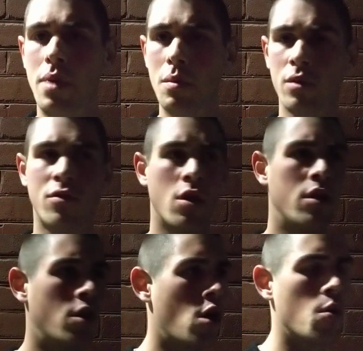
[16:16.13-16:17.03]
People have got
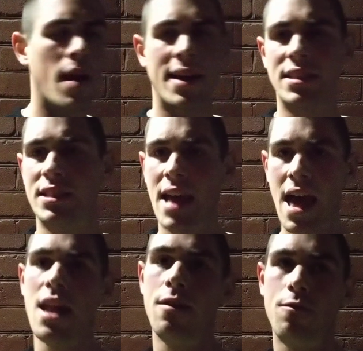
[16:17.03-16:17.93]
to know what I
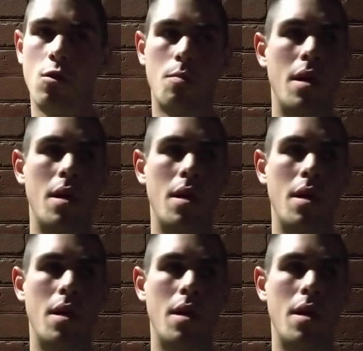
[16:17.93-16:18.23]
stand for.